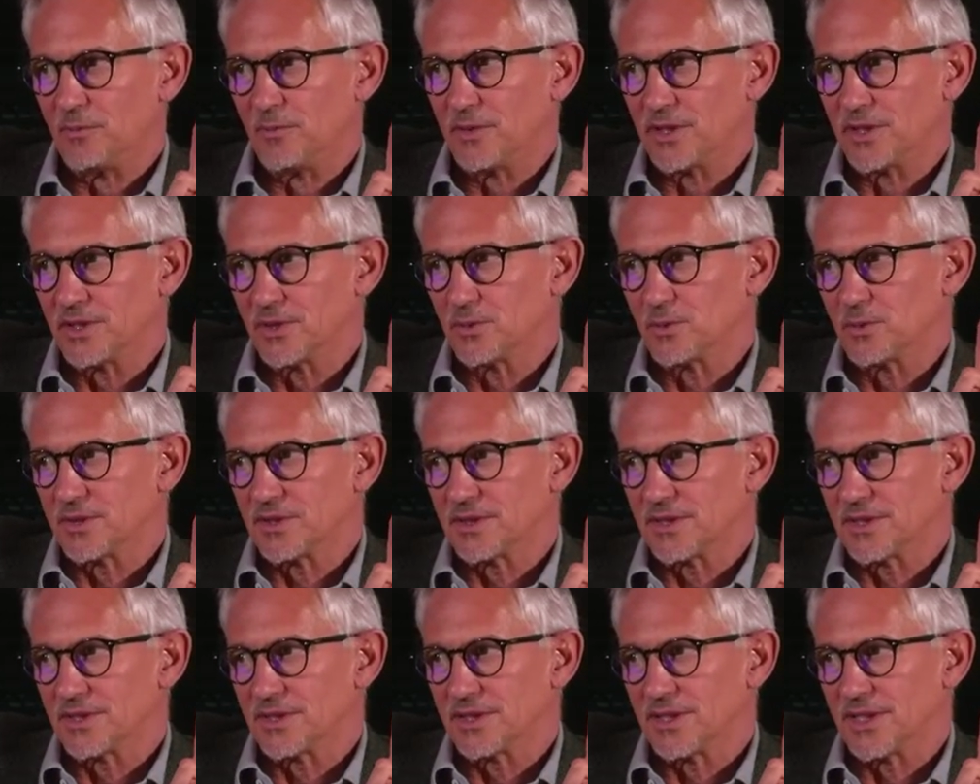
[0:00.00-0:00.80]
which
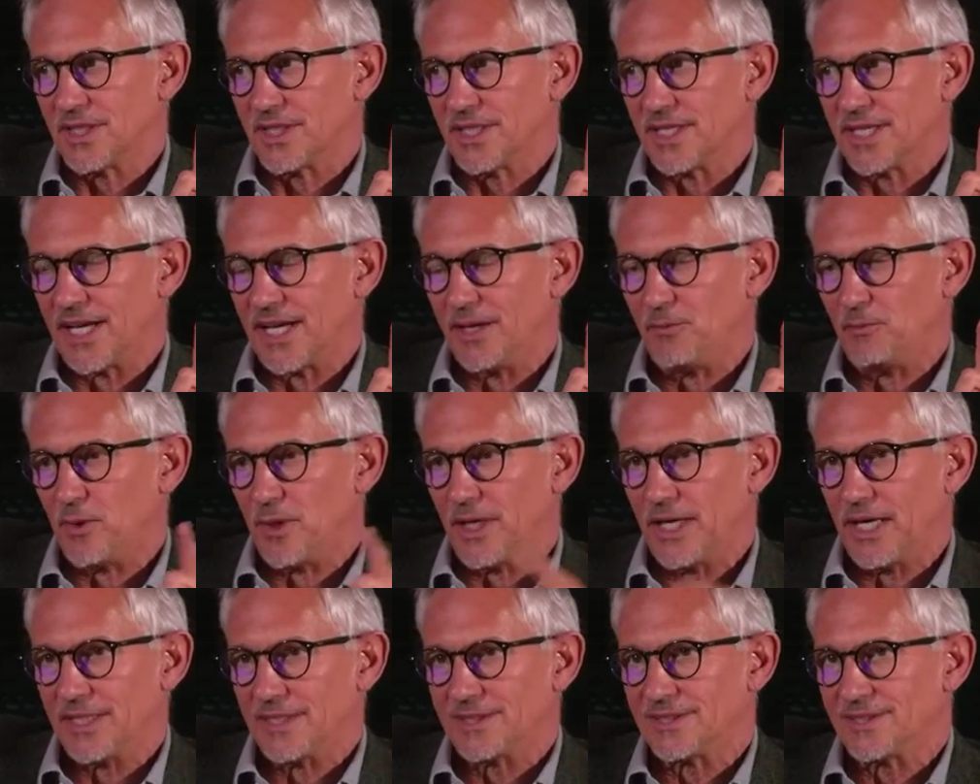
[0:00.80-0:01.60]
was a game we
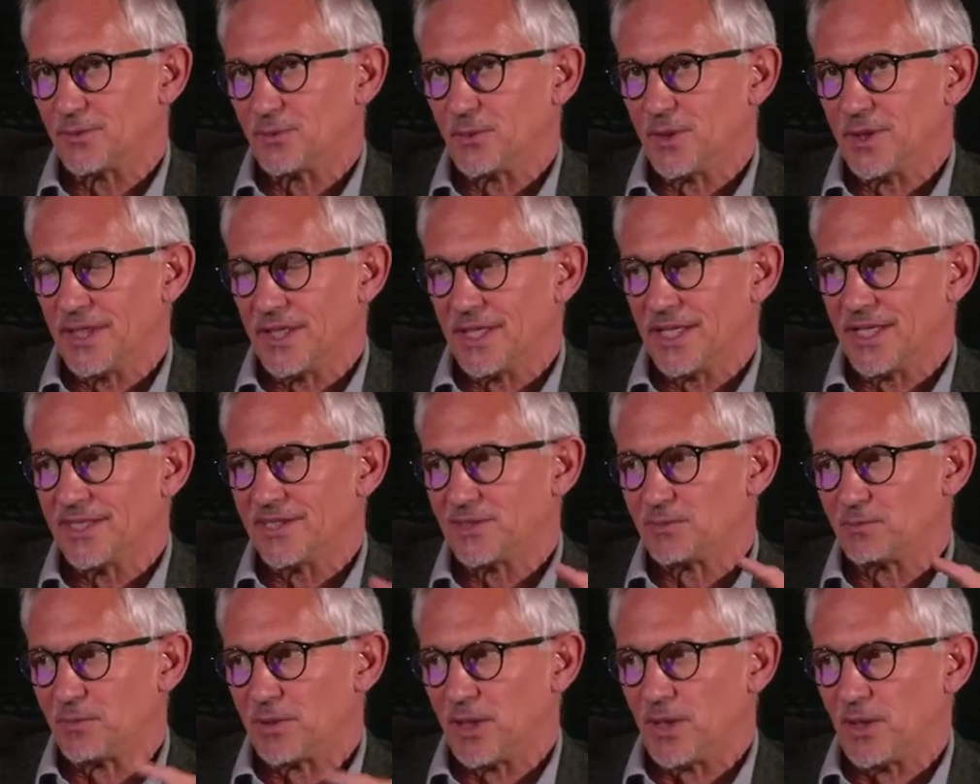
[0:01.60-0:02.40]
had to win
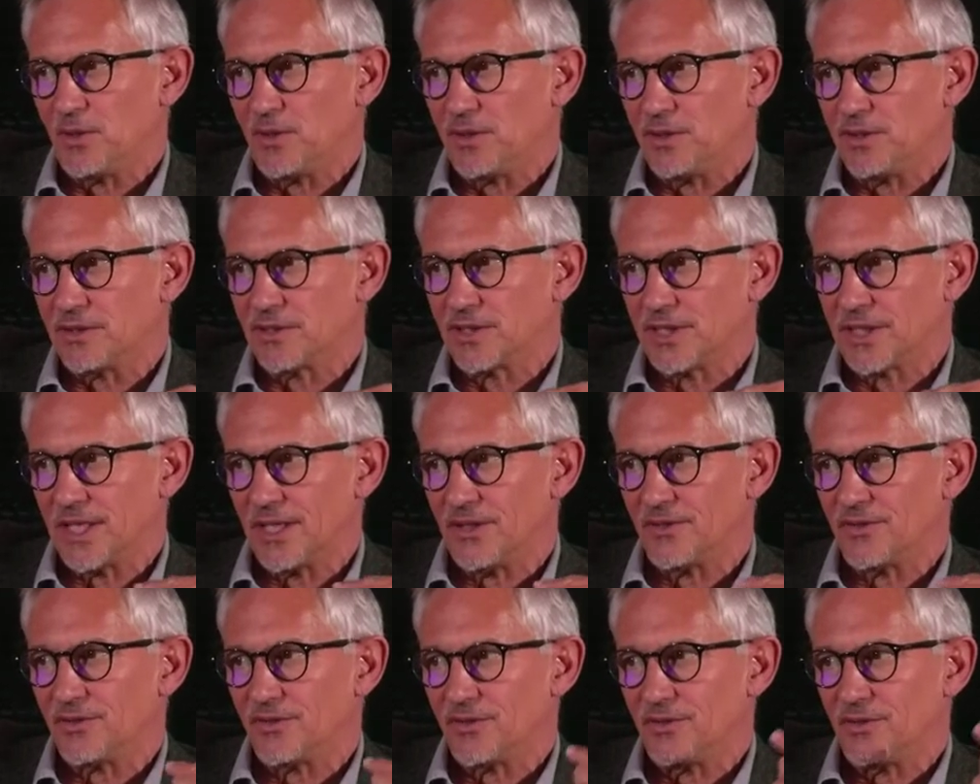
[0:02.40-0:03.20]
against Poland to
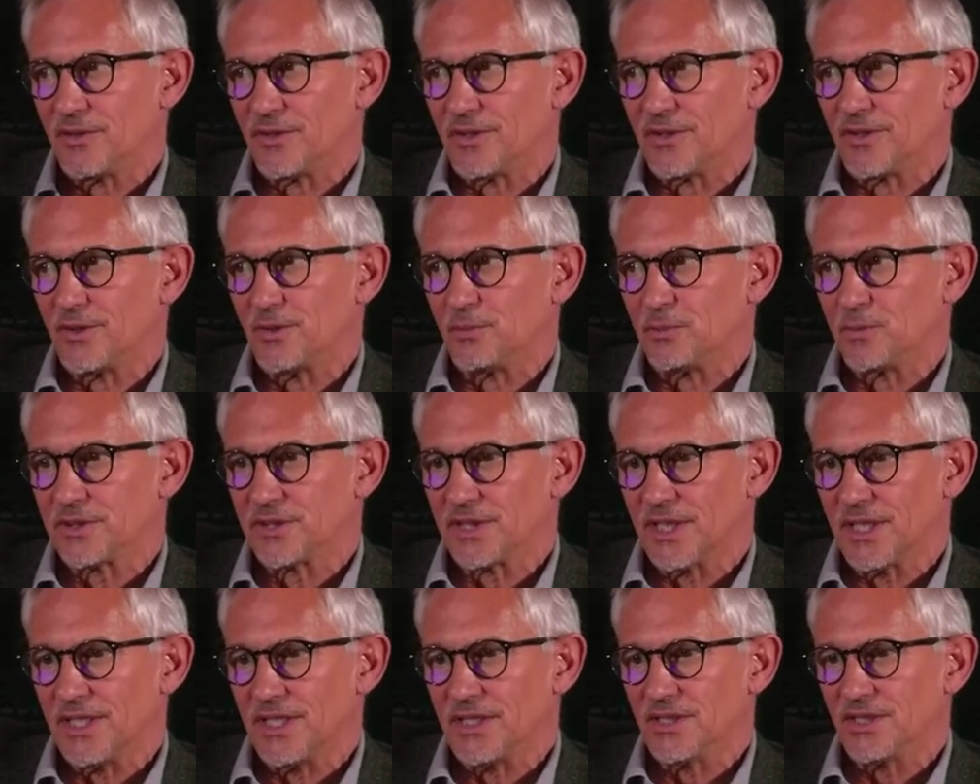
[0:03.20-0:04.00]
get through the group
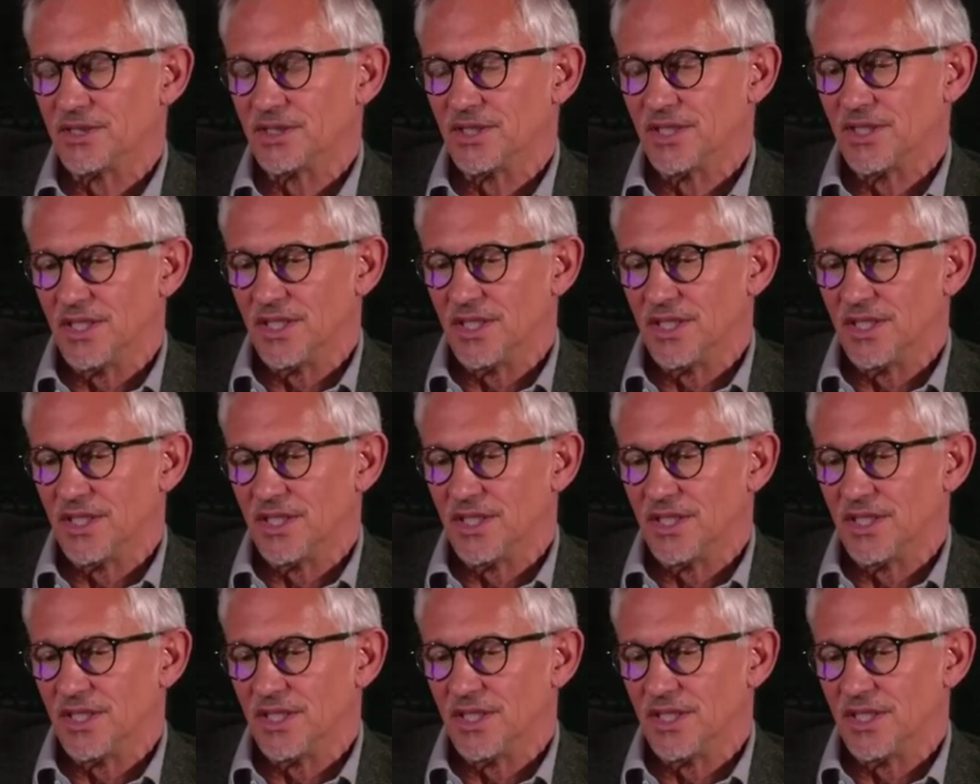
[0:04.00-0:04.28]
stage.